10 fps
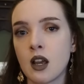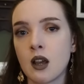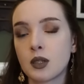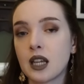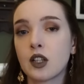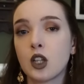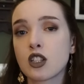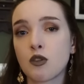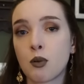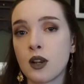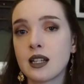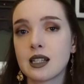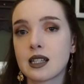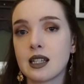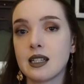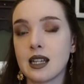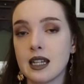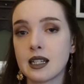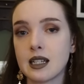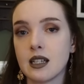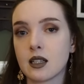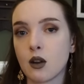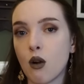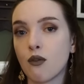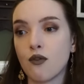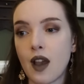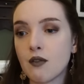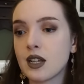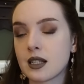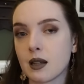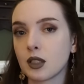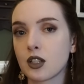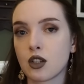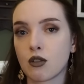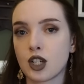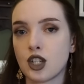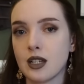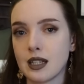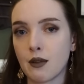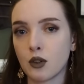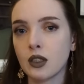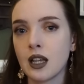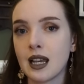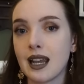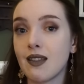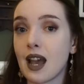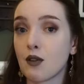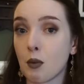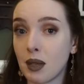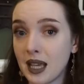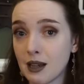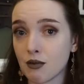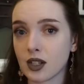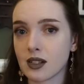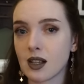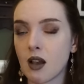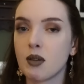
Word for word: but there are lots of pre-existing deities that are very similar to the Christian devil in their appearance,